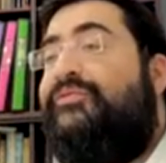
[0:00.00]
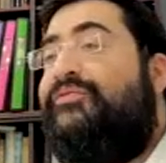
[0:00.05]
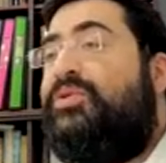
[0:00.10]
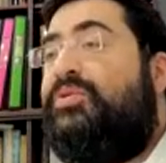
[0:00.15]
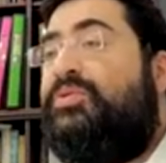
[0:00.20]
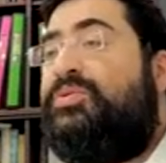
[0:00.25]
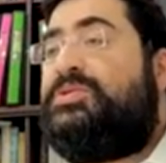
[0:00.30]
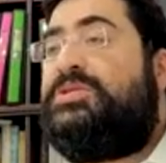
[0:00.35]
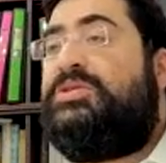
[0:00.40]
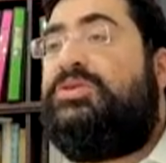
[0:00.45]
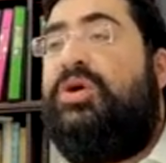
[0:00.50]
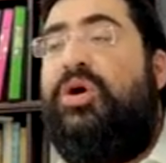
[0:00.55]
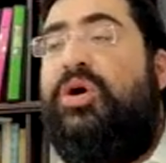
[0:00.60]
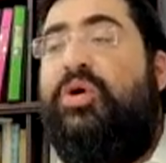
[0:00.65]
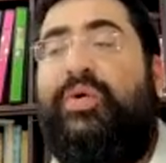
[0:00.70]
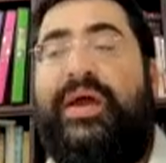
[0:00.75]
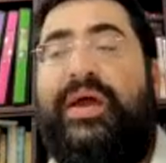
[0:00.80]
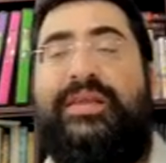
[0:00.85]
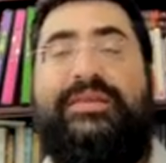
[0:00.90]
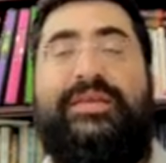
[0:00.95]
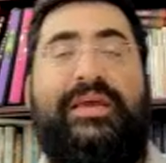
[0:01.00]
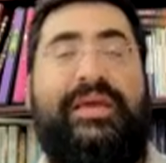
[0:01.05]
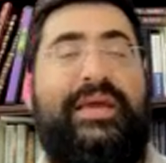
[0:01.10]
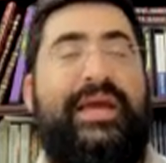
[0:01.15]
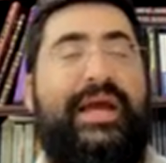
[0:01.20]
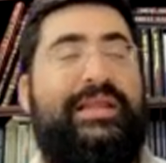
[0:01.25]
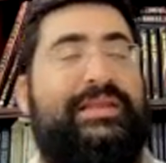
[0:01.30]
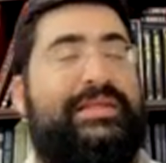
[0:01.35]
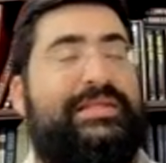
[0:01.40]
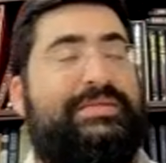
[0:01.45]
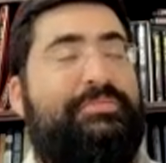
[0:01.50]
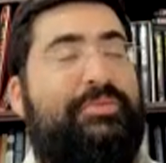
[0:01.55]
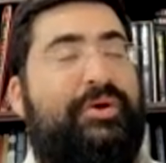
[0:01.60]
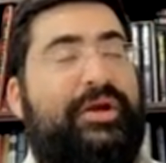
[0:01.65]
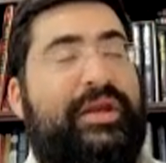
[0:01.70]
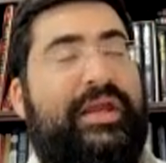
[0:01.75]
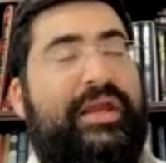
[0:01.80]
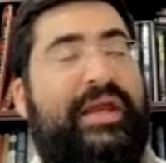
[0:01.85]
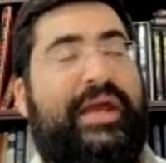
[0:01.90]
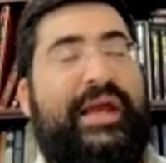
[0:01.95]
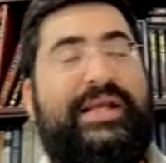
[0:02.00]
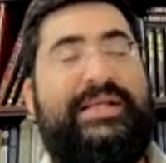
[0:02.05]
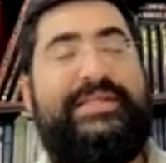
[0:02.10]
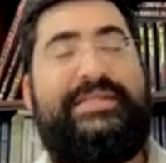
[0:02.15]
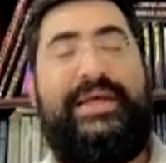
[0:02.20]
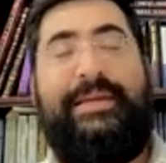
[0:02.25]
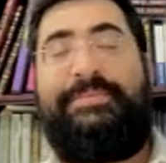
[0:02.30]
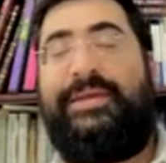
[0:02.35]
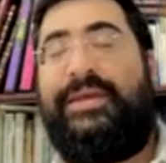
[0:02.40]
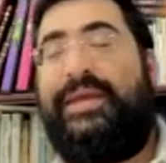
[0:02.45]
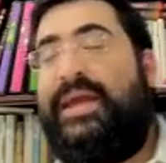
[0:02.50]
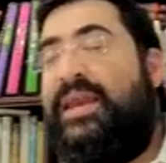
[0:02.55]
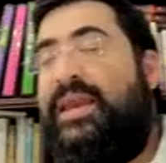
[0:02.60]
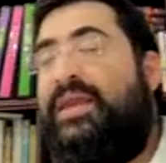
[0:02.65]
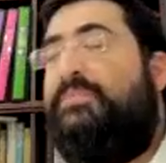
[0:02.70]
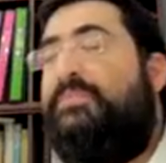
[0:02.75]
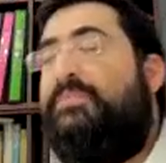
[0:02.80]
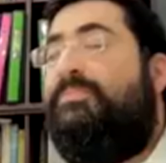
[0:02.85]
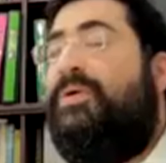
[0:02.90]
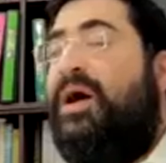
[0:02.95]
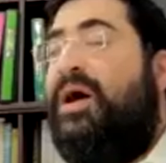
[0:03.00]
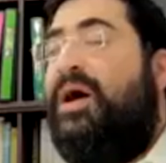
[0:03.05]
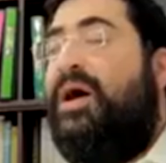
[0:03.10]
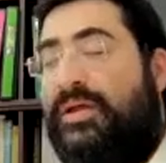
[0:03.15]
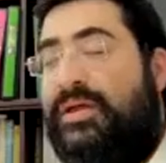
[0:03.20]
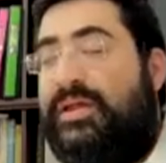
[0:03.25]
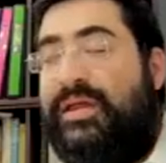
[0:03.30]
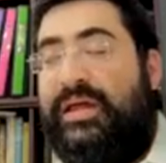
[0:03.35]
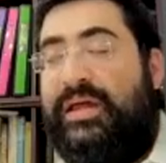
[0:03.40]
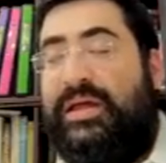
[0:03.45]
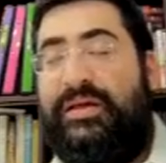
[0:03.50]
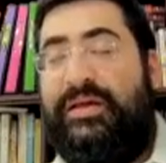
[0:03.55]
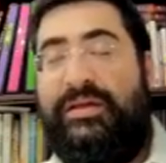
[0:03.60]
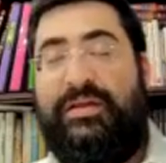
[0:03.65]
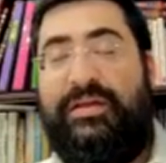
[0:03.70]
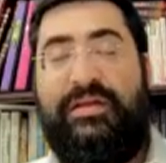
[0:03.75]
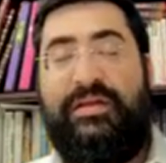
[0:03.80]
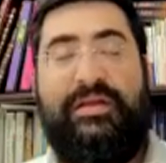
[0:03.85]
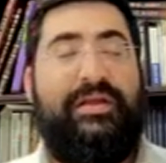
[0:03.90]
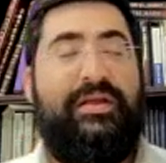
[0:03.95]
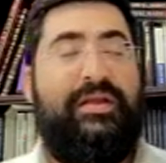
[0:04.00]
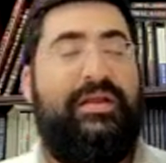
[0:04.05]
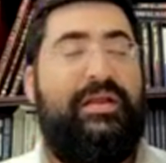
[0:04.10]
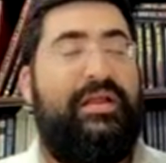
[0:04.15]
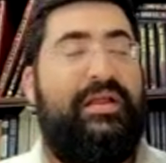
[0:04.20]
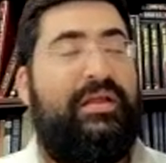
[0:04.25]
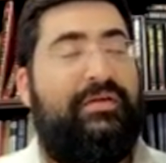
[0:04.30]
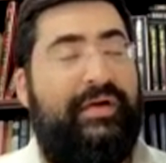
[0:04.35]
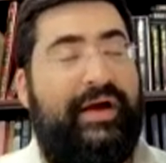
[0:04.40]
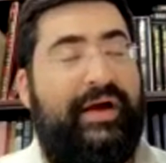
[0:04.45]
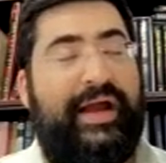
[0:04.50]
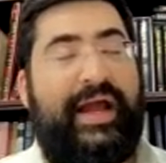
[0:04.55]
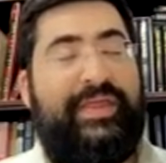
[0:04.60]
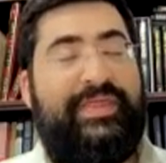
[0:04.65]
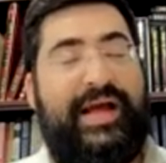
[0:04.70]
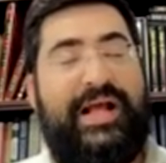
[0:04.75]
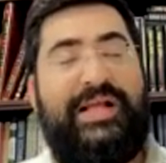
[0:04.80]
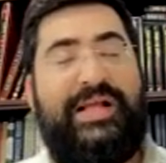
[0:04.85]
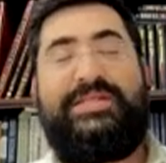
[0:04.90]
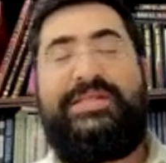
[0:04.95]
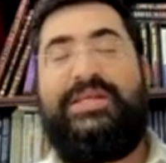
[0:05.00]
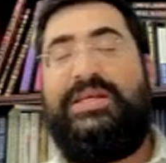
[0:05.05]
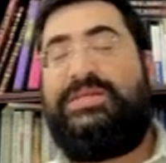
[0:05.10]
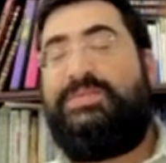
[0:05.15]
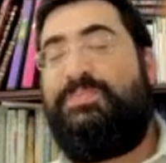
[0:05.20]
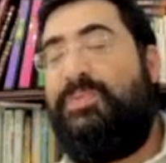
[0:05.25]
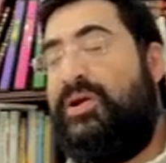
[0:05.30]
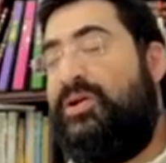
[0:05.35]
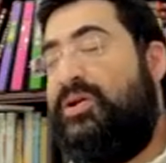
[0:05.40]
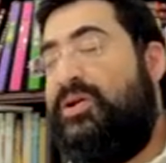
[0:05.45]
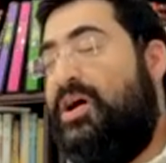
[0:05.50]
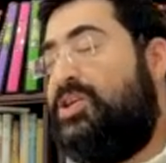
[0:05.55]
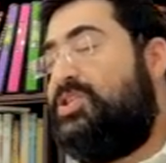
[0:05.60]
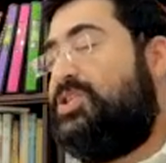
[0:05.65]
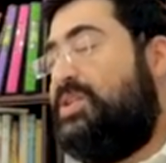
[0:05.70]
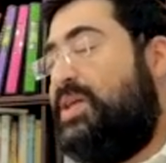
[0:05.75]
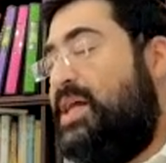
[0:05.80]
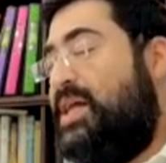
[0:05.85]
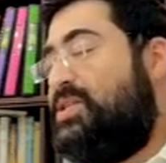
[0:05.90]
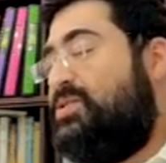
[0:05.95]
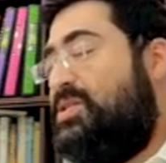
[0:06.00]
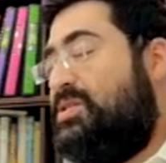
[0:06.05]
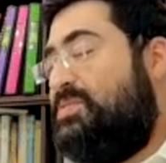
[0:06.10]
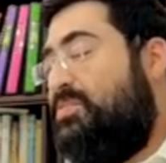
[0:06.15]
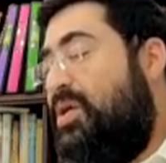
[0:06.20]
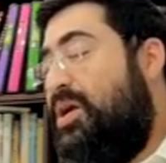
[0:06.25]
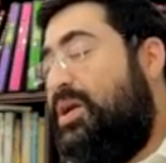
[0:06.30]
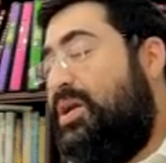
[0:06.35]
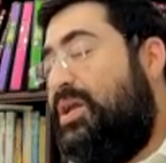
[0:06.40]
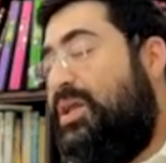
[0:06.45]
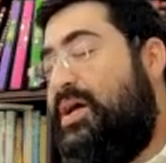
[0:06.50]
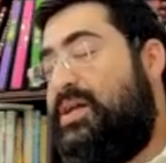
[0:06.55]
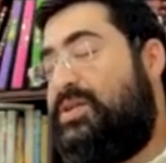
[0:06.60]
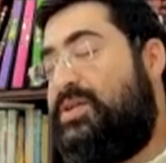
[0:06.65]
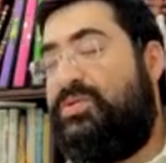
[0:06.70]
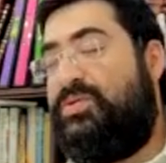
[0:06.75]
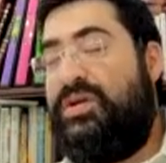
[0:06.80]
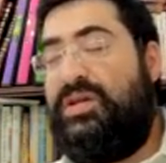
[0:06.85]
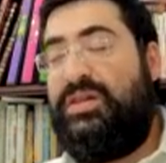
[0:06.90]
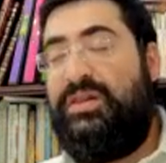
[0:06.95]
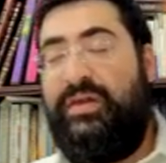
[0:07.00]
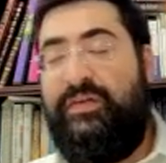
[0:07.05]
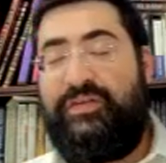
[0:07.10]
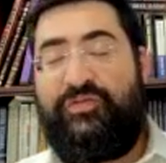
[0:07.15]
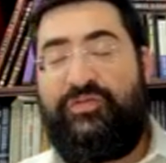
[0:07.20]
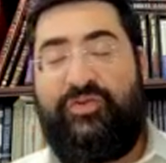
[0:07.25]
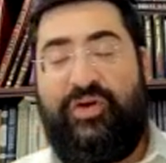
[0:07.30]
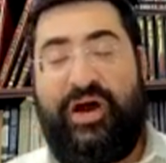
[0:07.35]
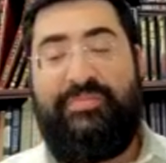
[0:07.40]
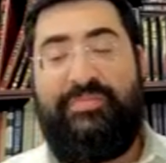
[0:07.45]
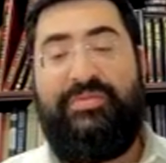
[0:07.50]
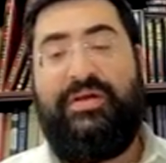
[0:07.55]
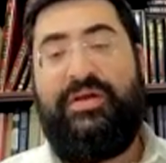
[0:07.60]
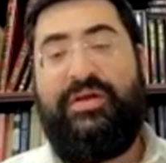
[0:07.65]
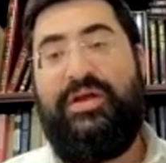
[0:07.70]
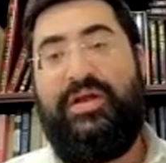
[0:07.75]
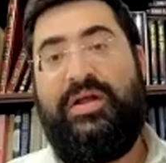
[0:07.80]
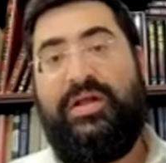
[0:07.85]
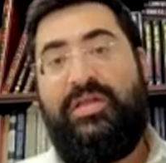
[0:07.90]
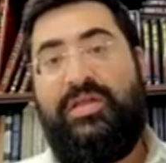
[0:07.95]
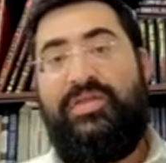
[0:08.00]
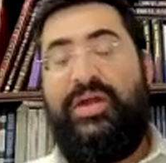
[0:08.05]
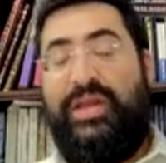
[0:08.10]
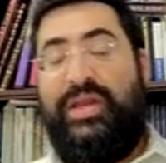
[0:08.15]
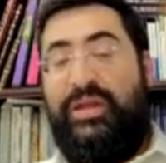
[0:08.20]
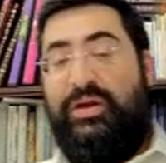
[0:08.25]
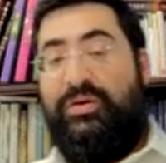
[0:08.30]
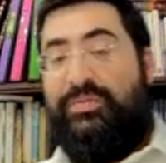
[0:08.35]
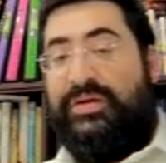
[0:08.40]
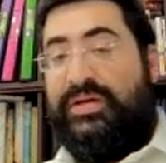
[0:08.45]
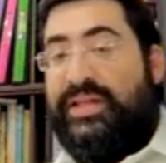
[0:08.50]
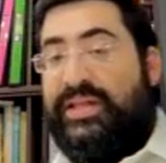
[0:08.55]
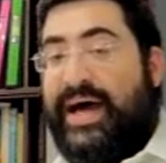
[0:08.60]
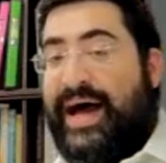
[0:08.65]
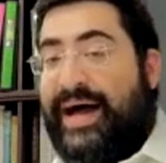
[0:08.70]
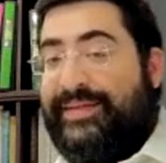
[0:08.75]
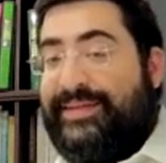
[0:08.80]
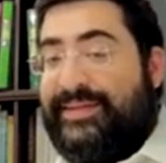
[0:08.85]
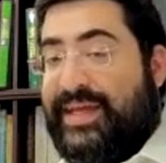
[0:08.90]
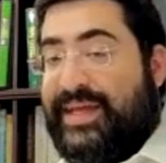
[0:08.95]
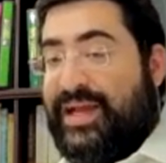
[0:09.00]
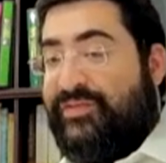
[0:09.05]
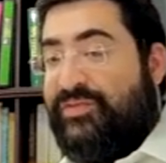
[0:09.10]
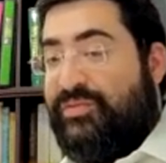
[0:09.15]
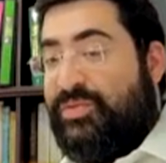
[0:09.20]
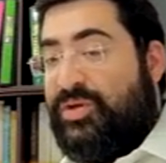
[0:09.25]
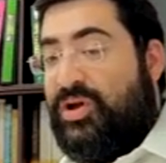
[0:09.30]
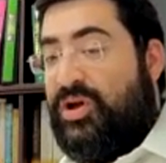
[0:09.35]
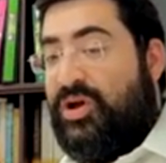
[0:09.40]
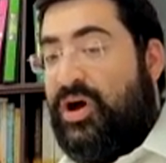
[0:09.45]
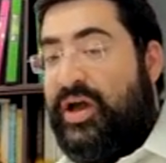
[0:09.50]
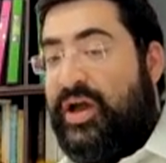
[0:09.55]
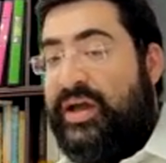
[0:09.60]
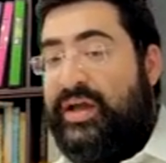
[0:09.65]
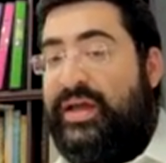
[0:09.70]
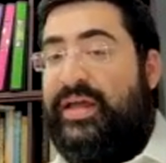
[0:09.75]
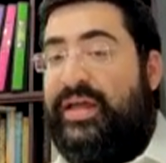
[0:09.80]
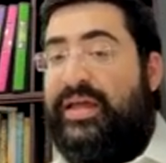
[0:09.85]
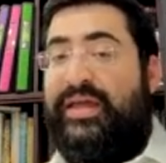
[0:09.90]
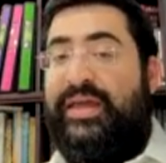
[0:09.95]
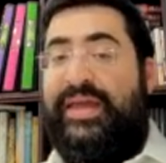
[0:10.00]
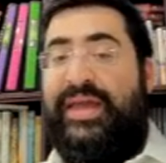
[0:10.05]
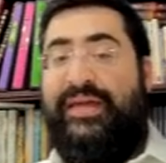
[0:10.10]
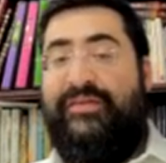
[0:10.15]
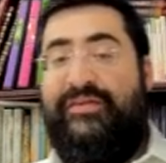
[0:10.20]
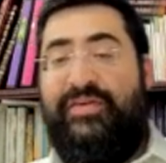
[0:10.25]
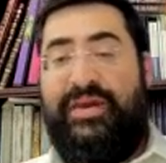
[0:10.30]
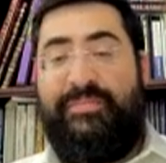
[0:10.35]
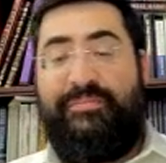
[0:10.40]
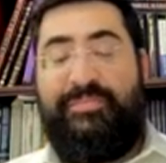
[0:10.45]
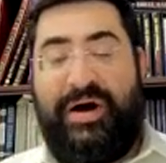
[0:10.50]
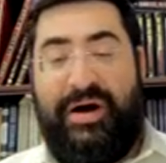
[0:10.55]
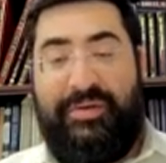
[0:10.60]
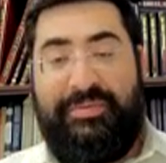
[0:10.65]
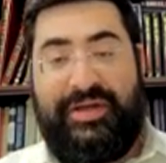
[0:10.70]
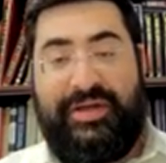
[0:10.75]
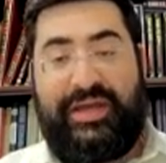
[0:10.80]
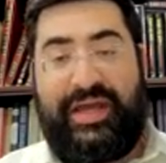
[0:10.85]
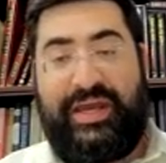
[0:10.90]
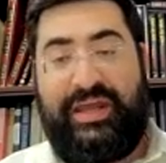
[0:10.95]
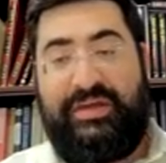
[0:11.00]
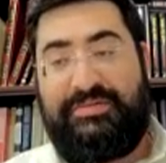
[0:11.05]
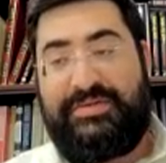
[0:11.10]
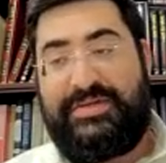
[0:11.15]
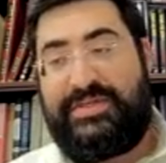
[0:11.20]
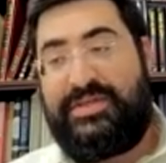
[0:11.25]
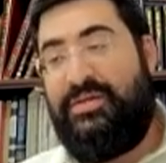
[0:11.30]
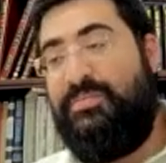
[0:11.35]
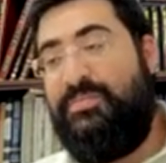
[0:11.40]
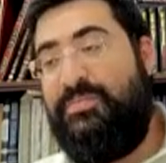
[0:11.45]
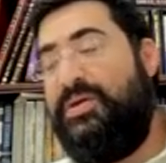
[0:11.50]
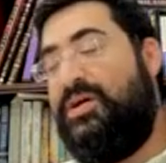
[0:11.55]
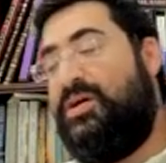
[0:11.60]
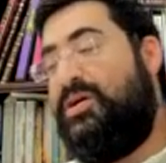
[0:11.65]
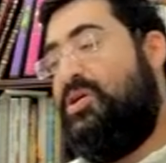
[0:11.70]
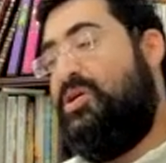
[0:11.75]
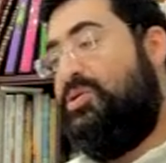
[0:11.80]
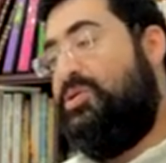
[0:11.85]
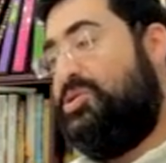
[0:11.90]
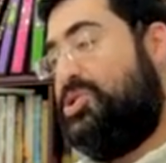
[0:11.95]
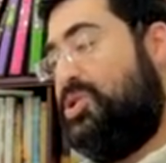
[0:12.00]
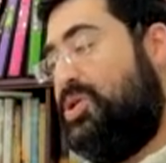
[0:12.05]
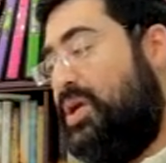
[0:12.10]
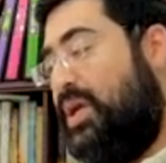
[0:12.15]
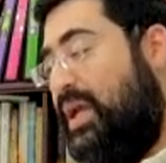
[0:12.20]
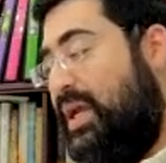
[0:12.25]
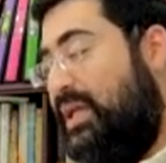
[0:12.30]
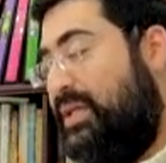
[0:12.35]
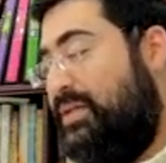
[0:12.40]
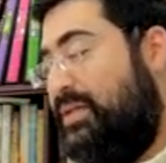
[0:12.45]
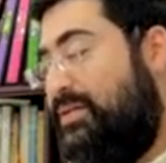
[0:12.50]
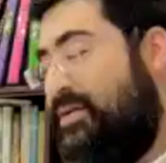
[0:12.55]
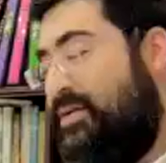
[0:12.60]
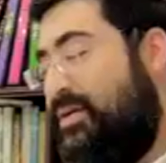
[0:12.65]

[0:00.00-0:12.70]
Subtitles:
there was no way to get this money except to get it publicly, right, and that's his parnosa, that's his money, that's where he lives from, then he'll be allowed to take it from the guy, even in public, and he will still be a kosher aid.